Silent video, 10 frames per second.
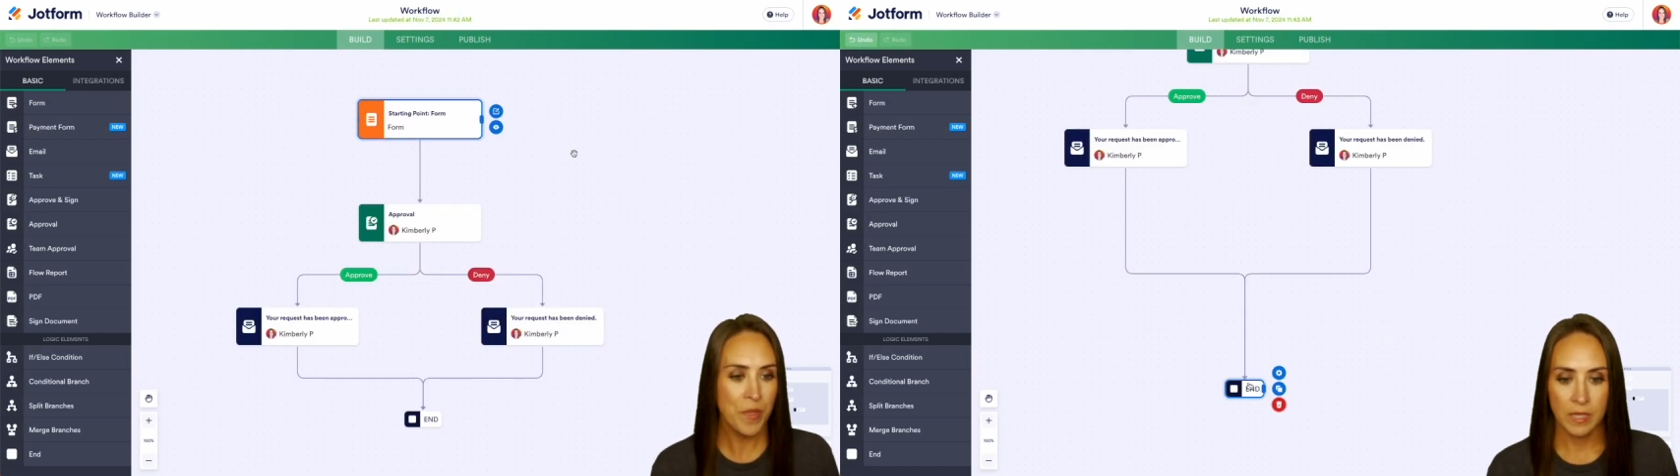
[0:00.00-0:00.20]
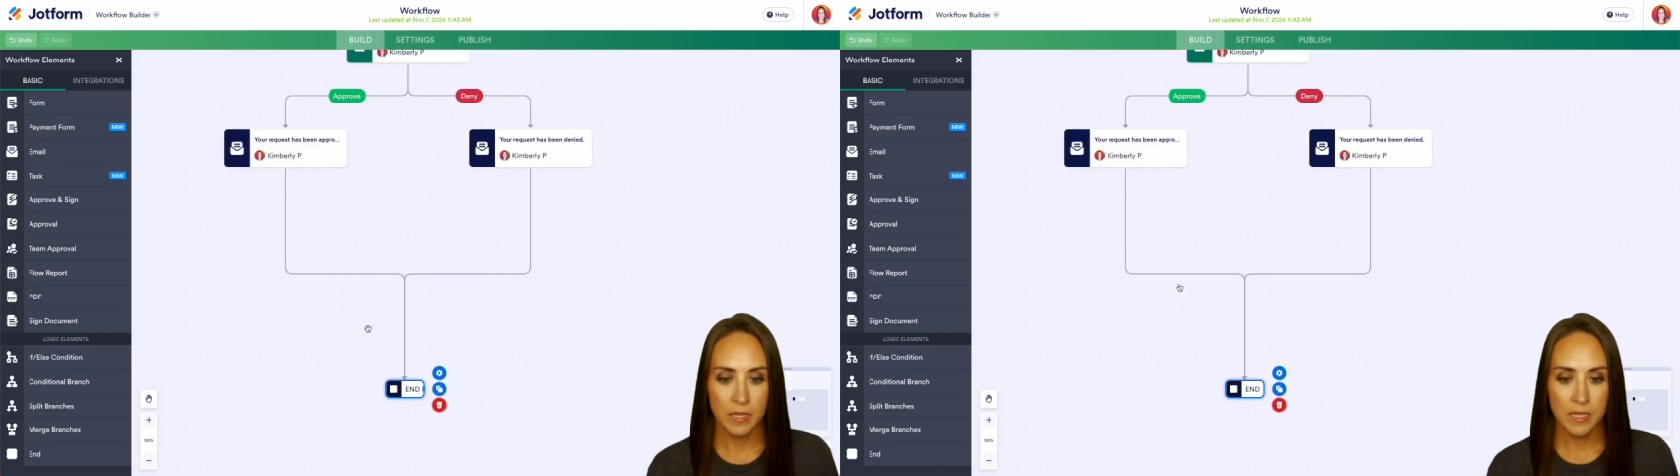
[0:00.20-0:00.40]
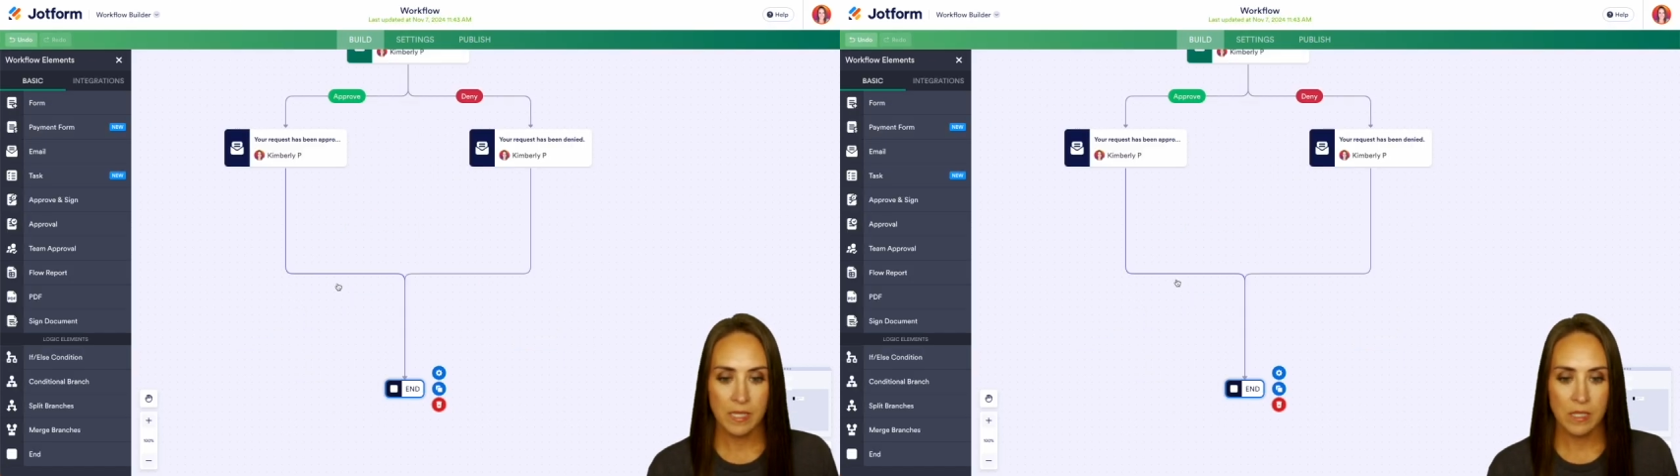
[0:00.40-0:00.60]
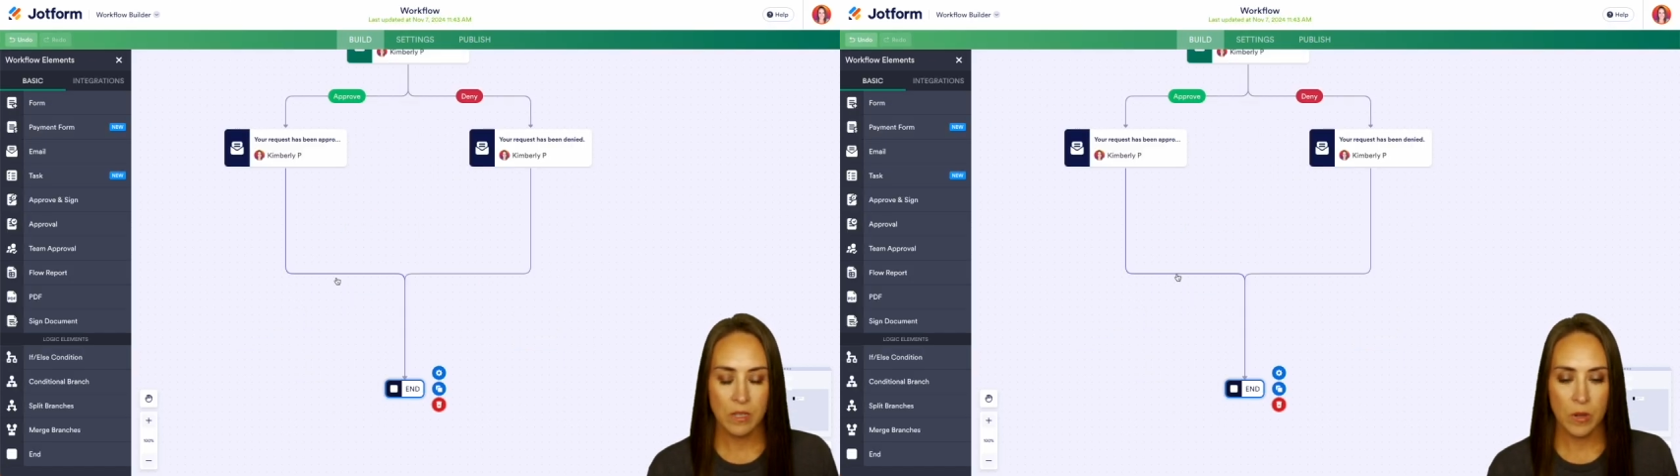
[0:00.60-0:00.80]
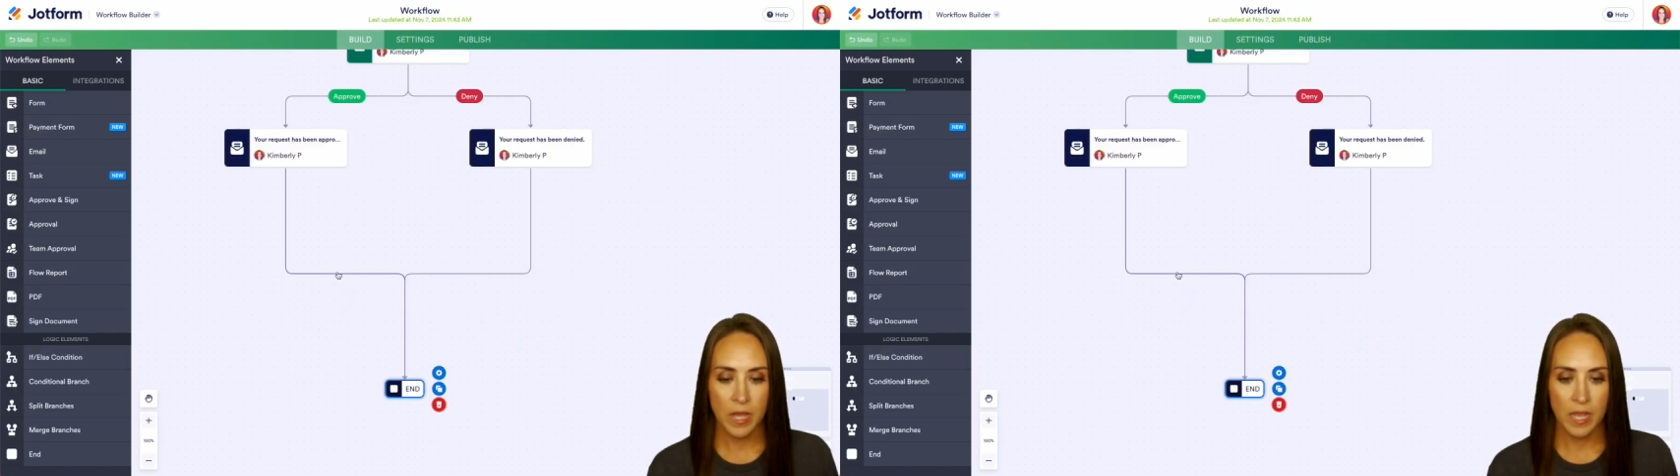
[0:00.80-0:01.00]
Let's go
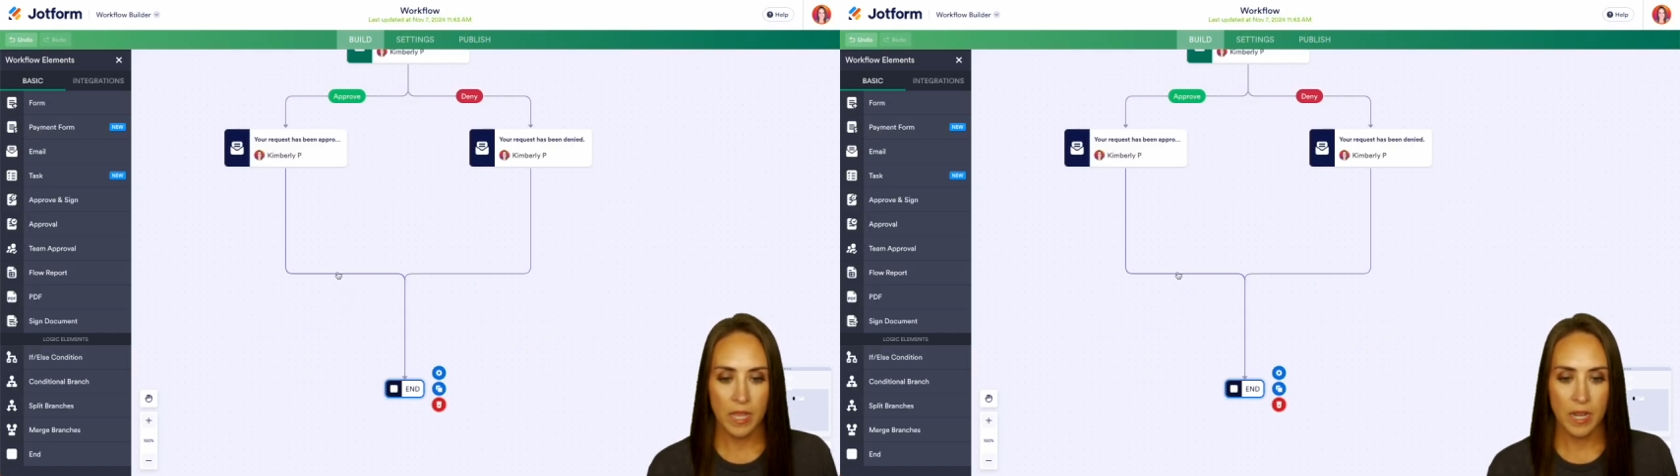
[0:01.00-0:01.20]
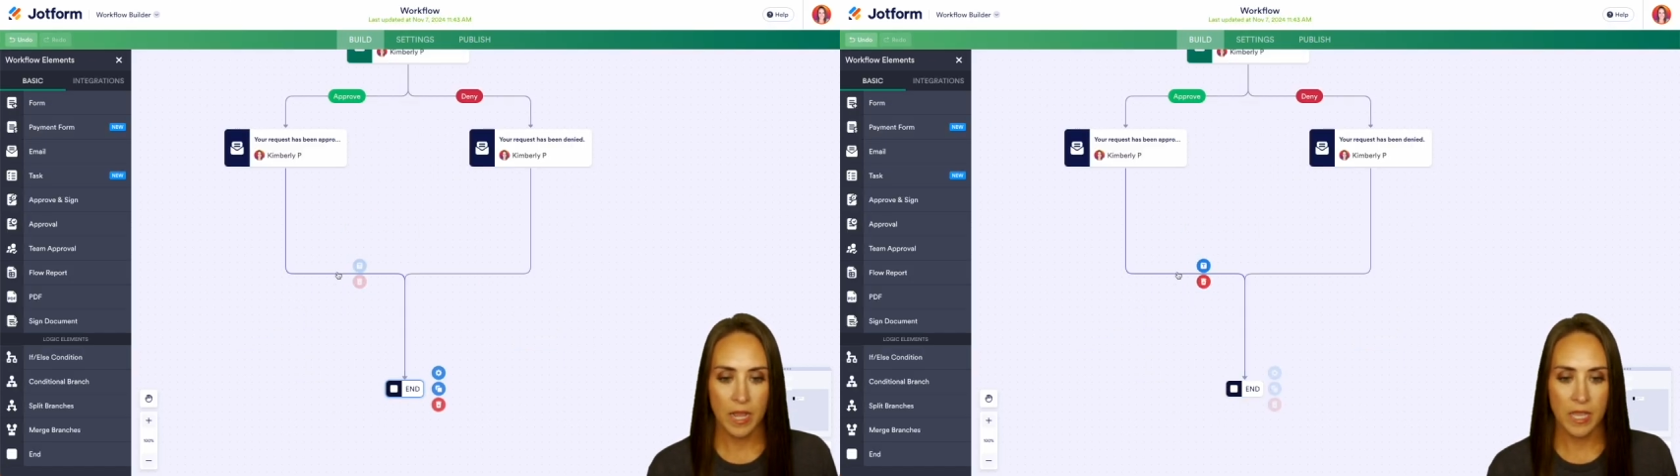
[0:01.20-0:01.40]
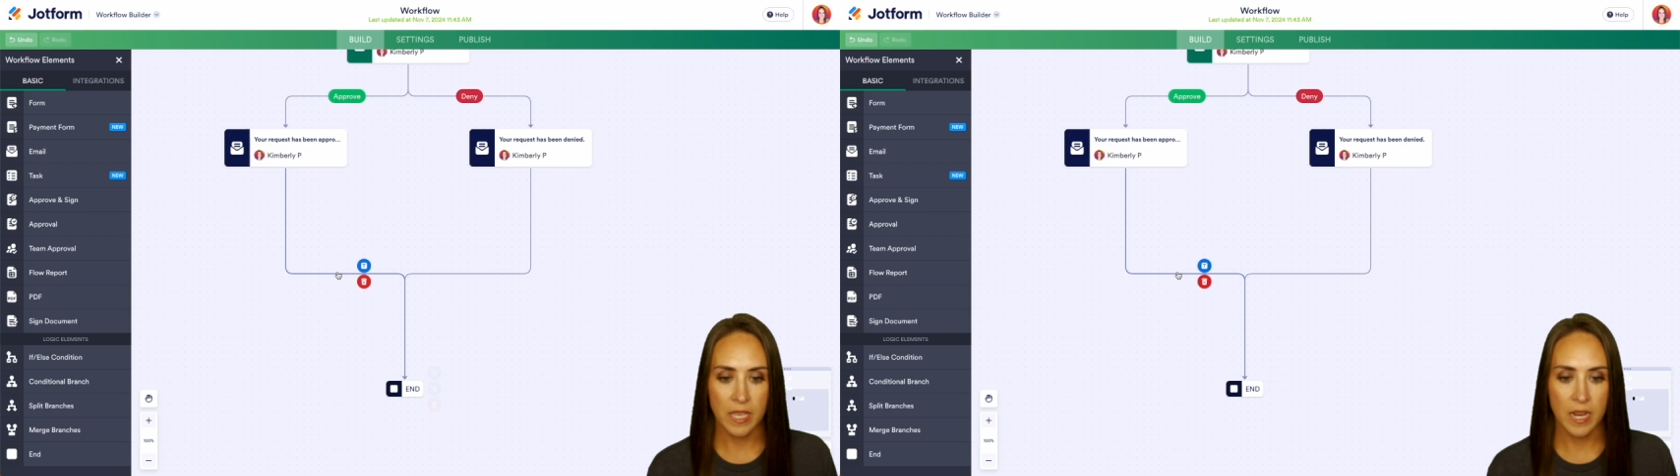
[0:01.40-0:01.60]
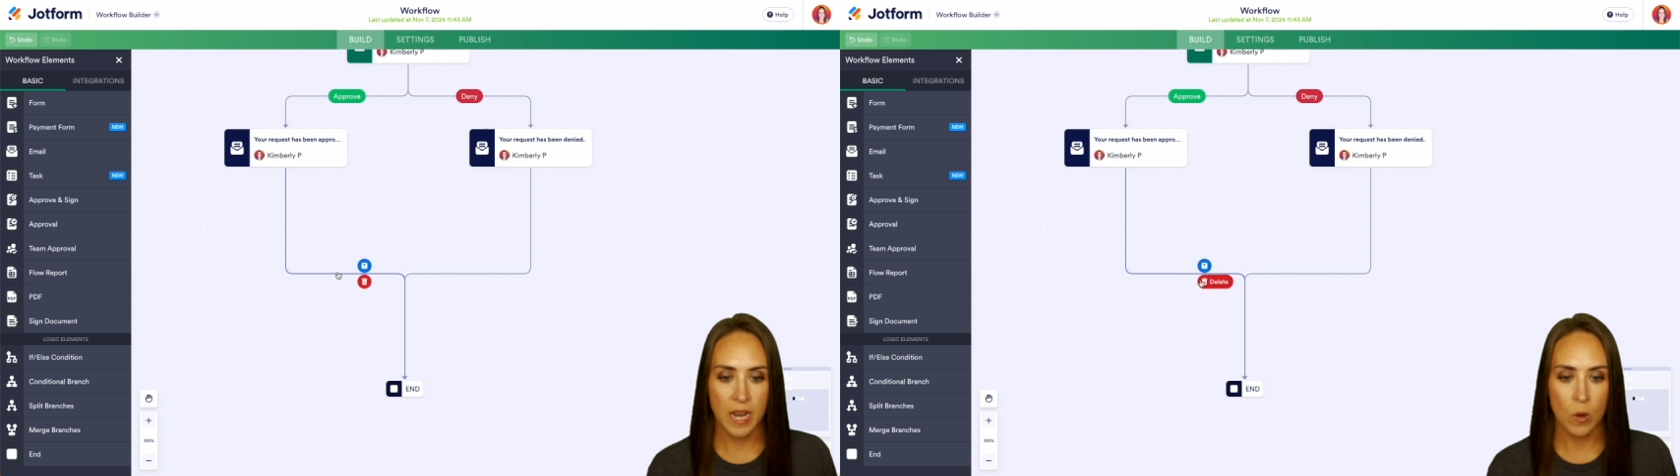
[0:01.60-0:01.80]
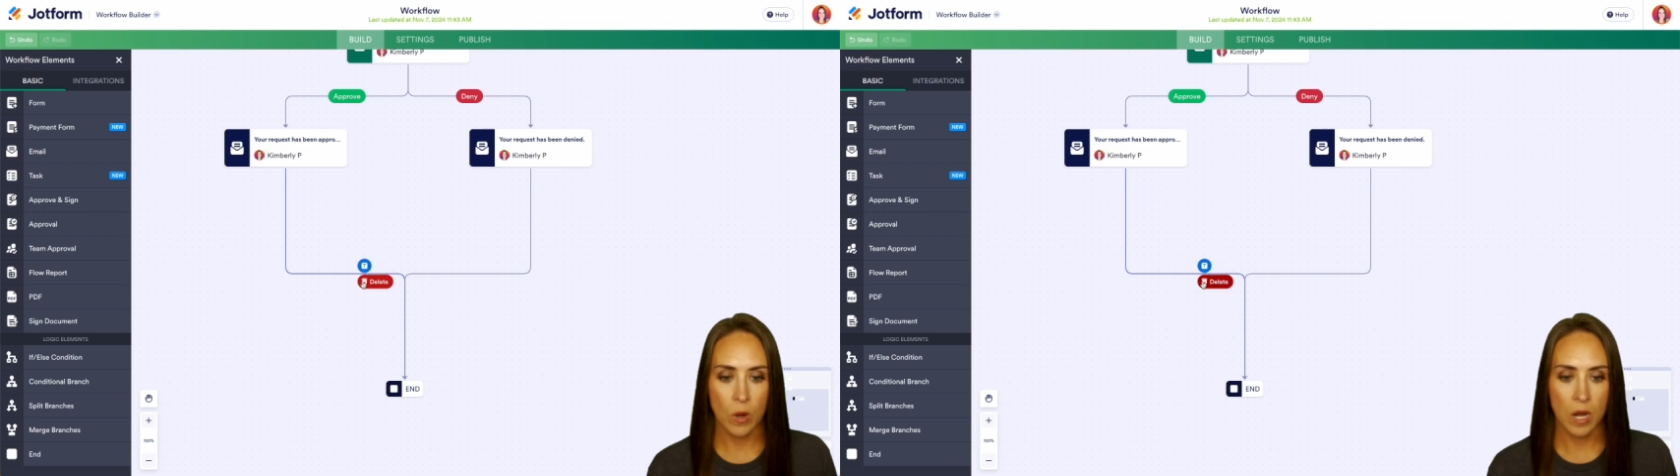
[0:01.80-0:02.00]
ahead and get
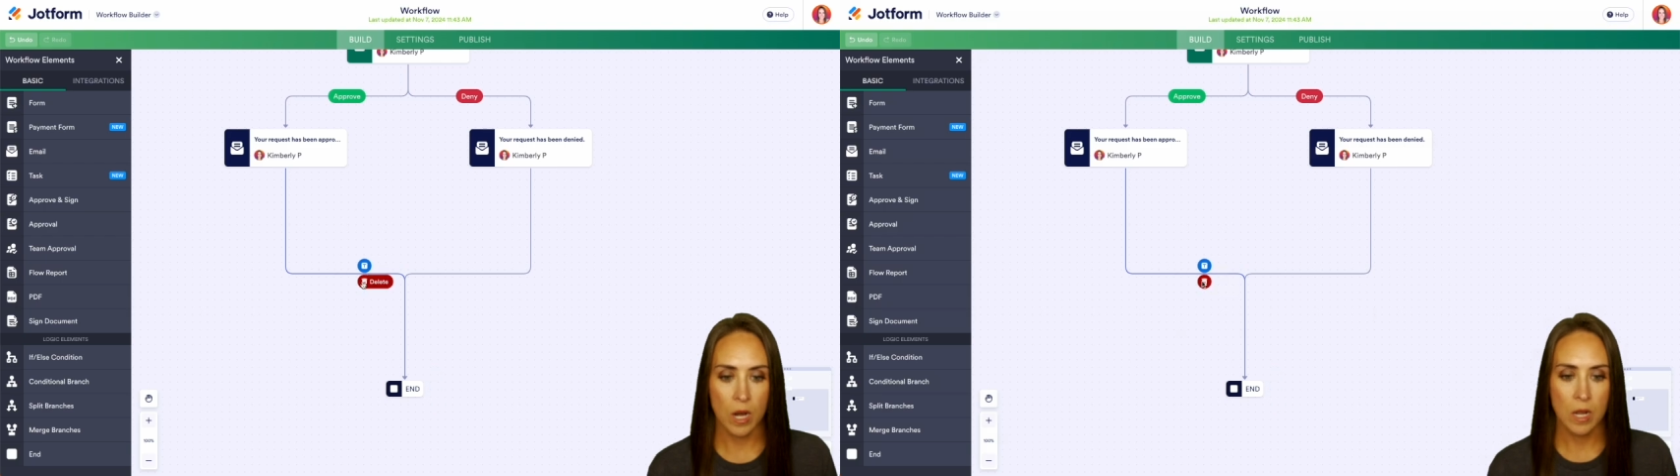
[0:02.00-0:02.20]
our